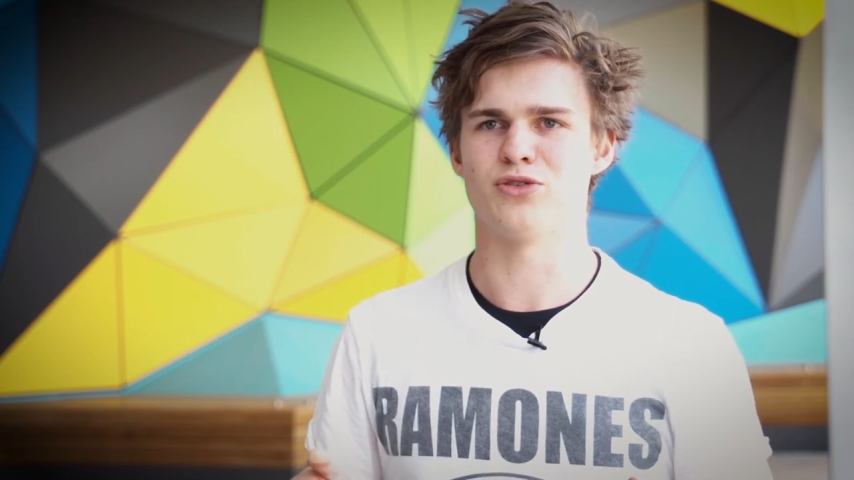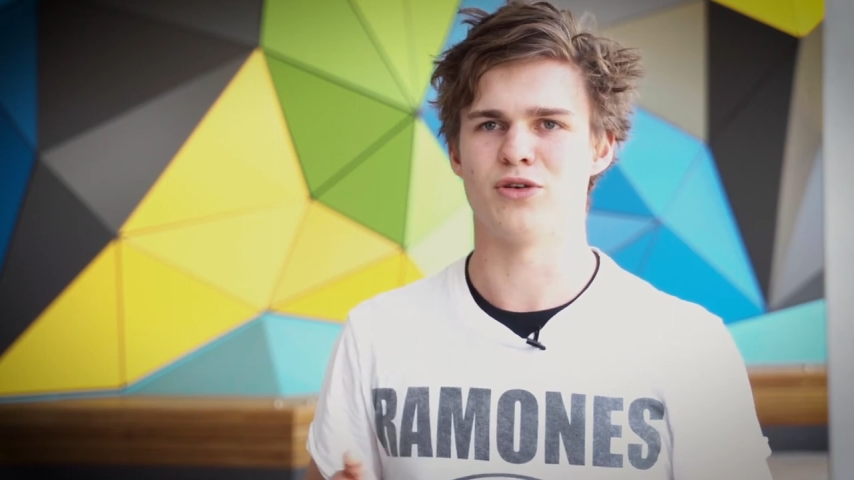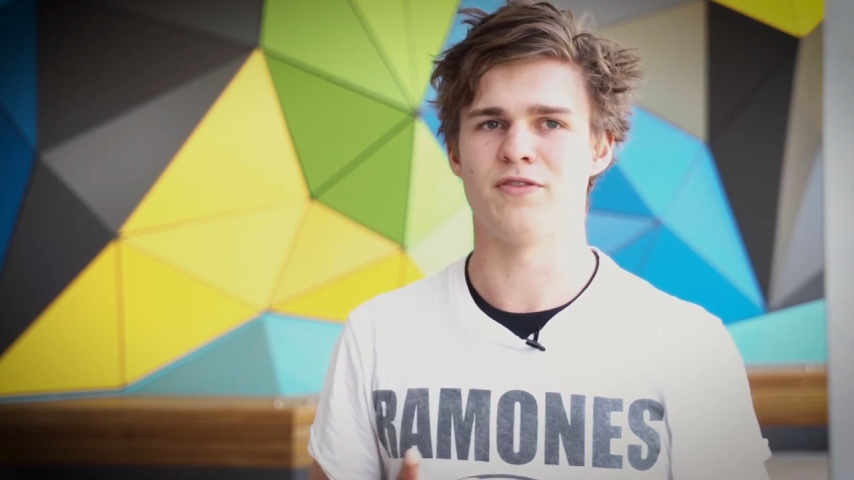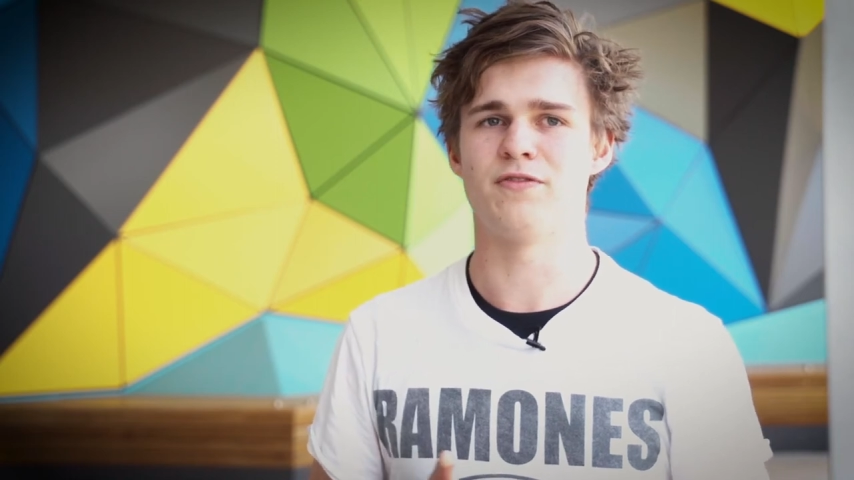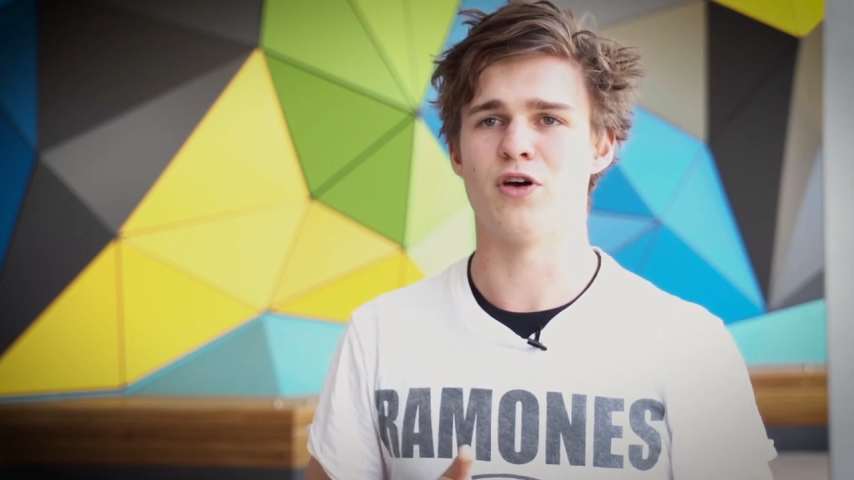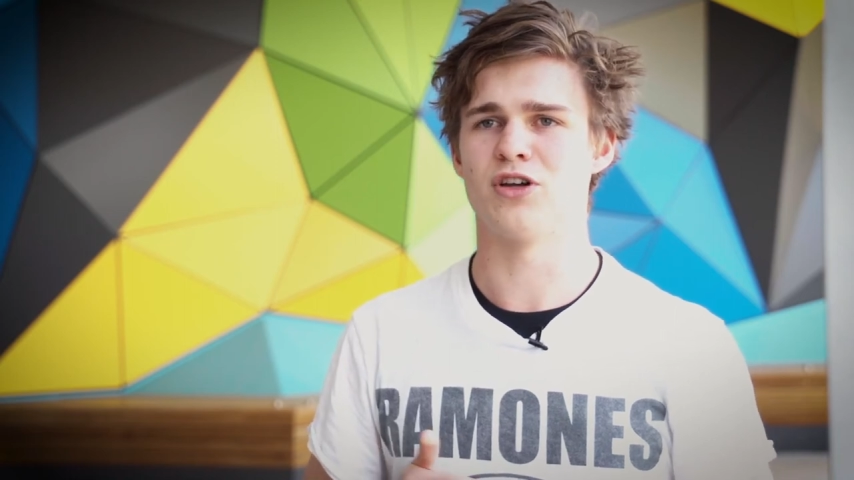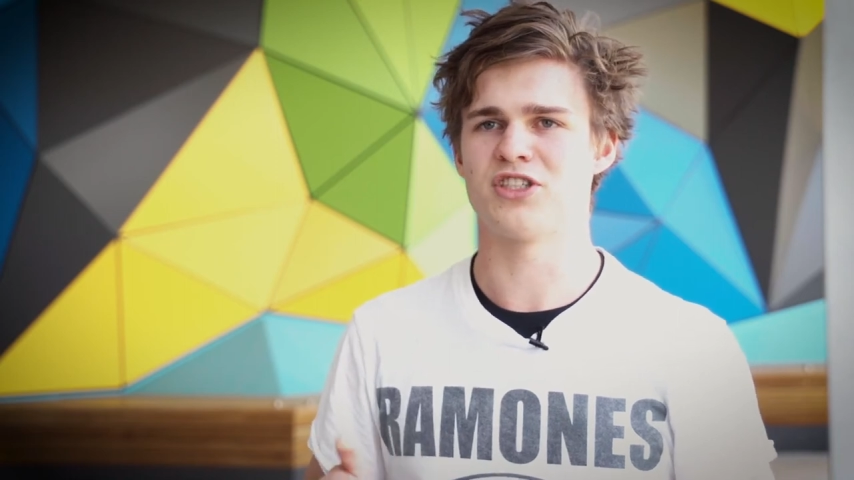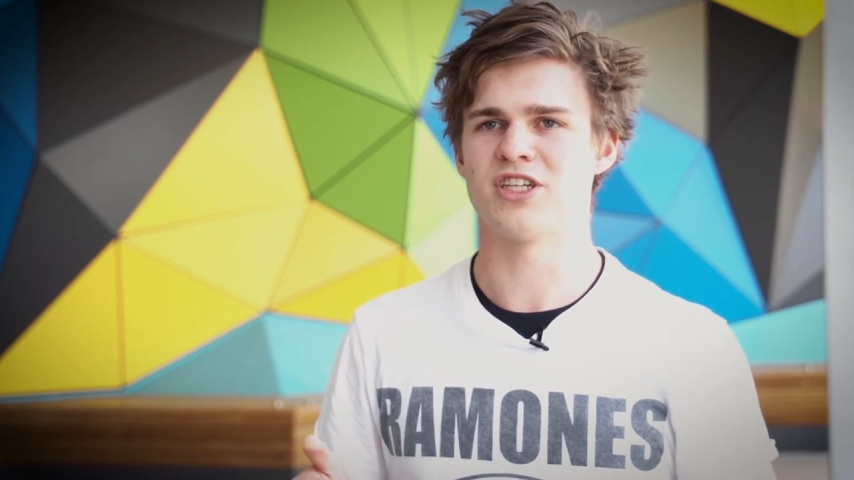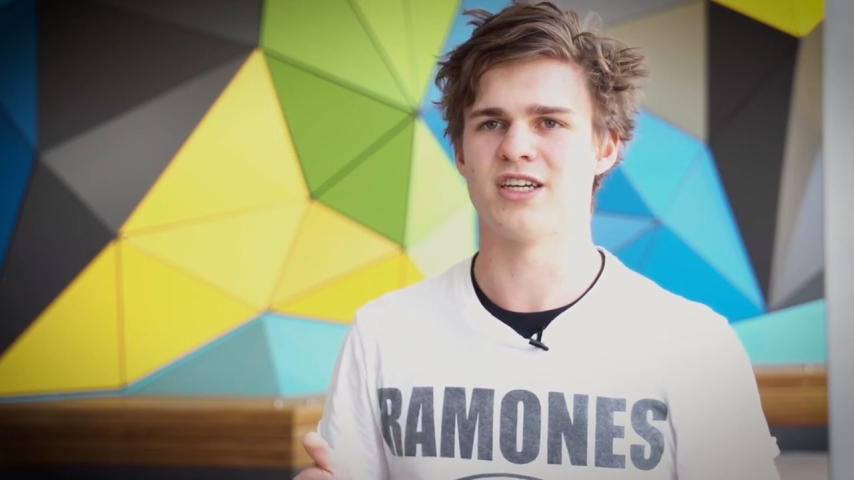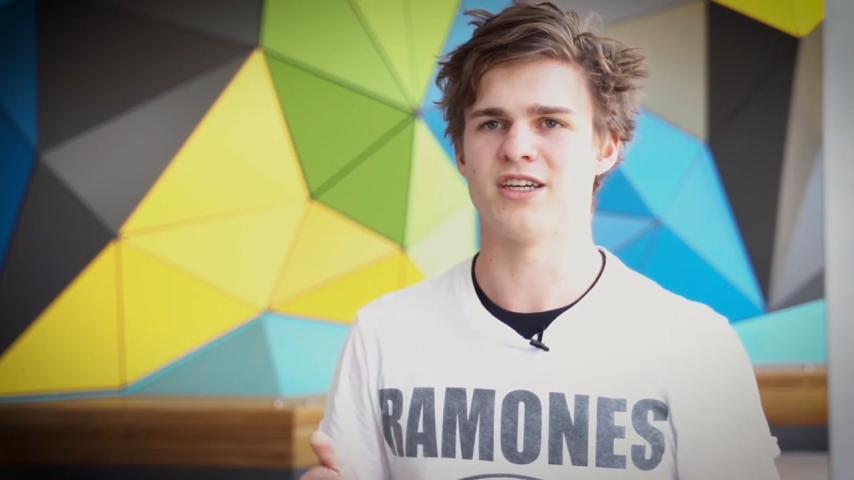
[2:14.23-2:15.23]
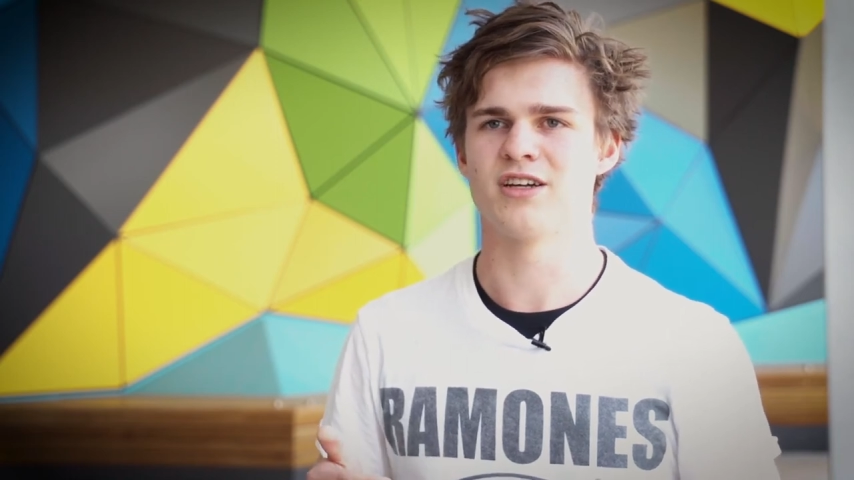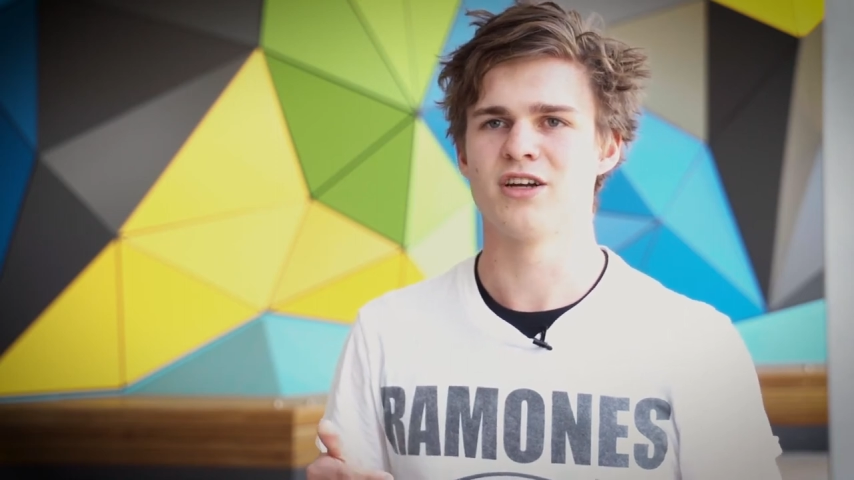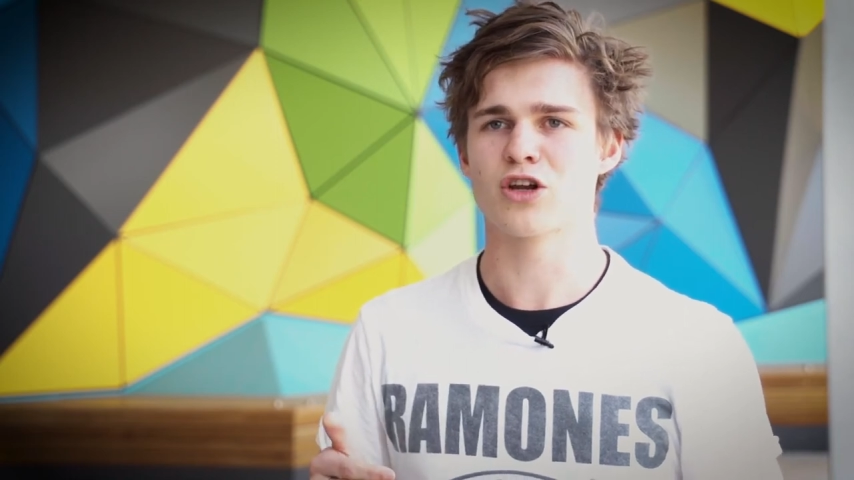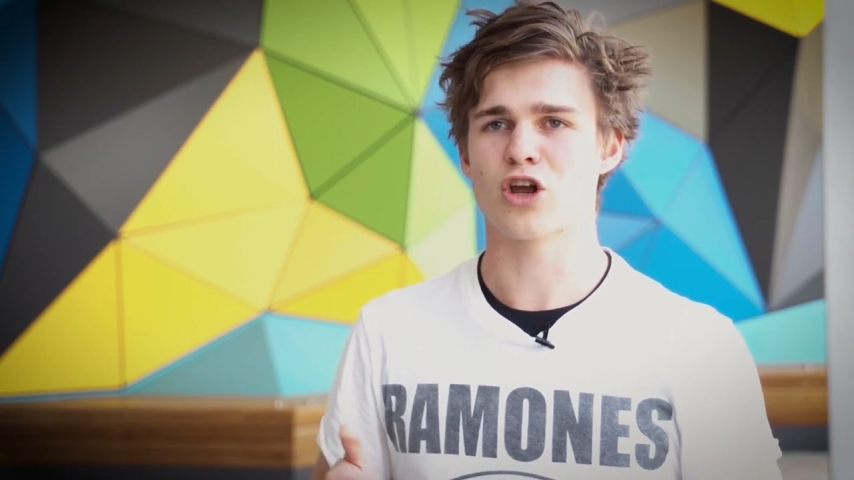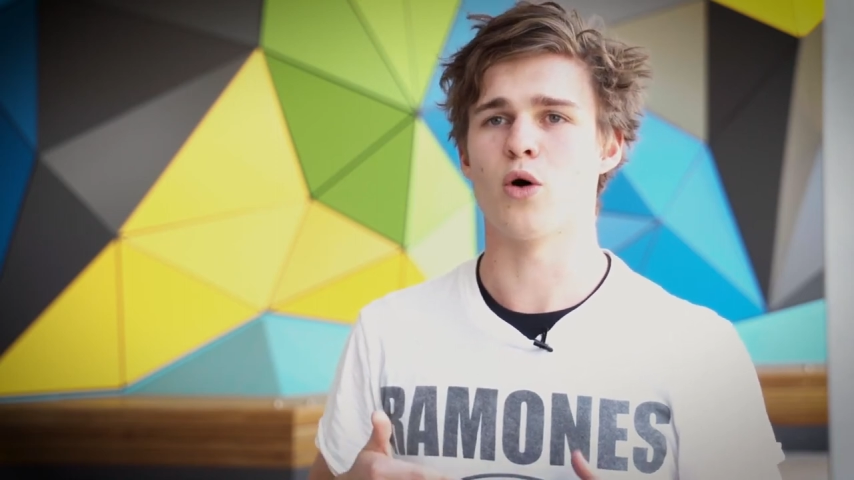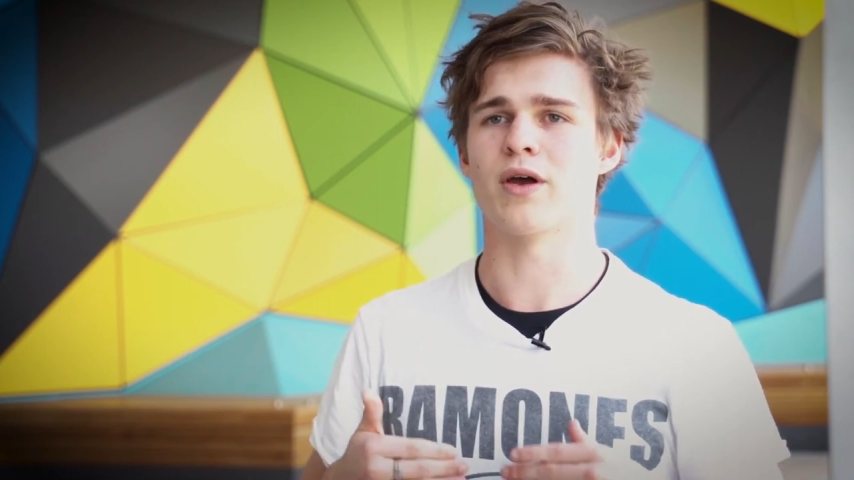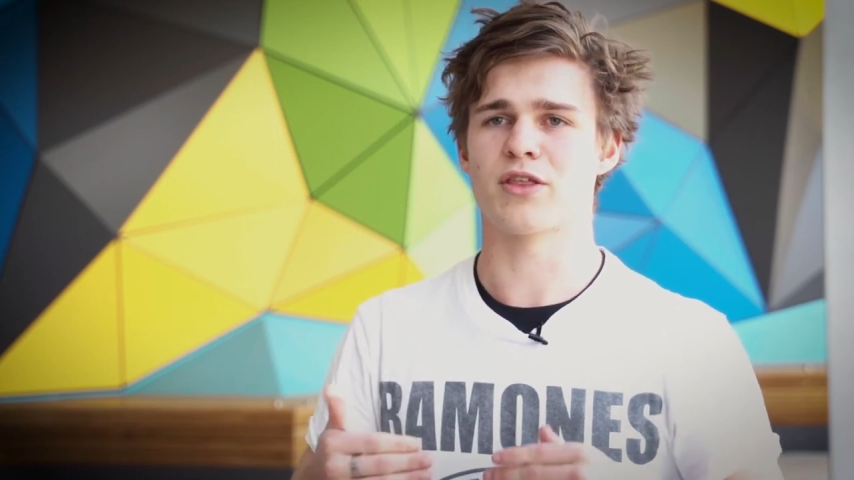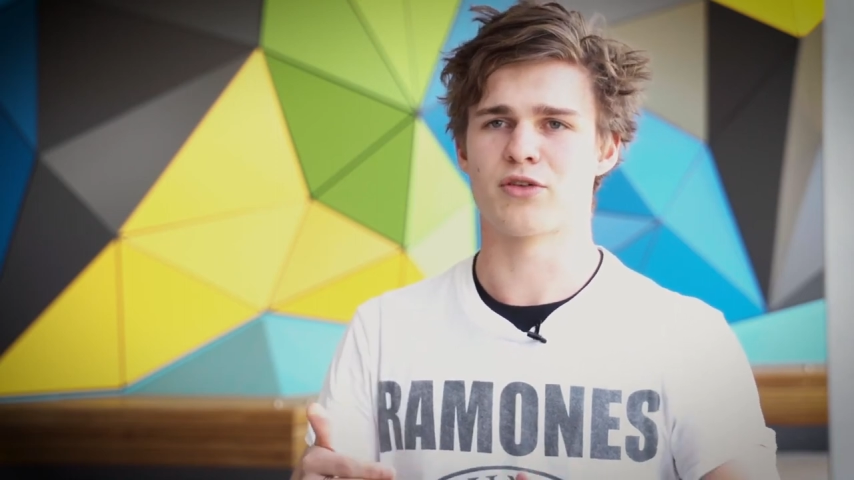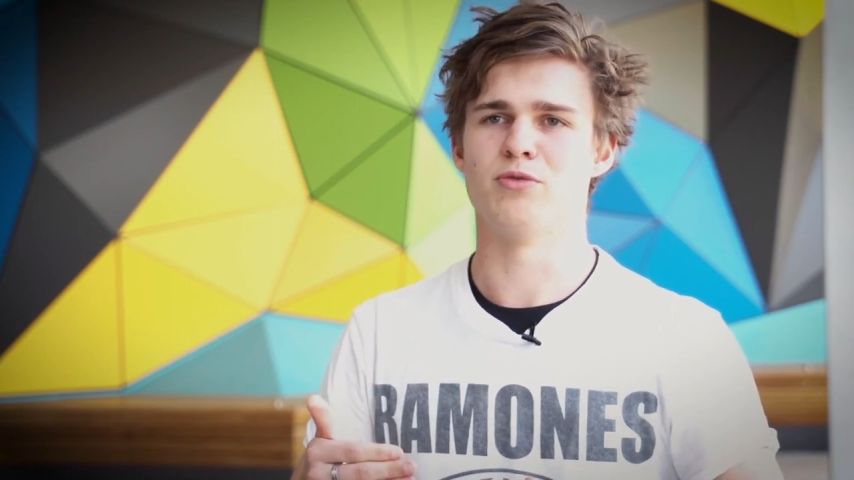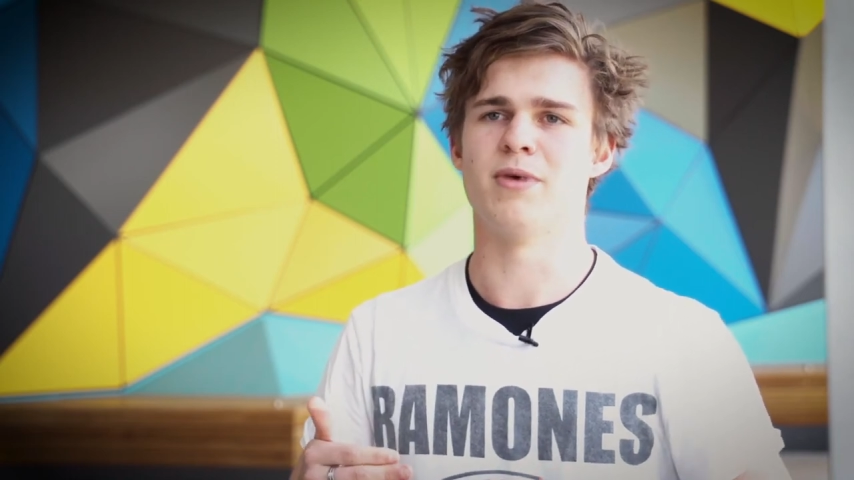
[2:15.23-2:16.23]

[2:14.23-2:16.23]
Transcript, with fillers: sort of first year going through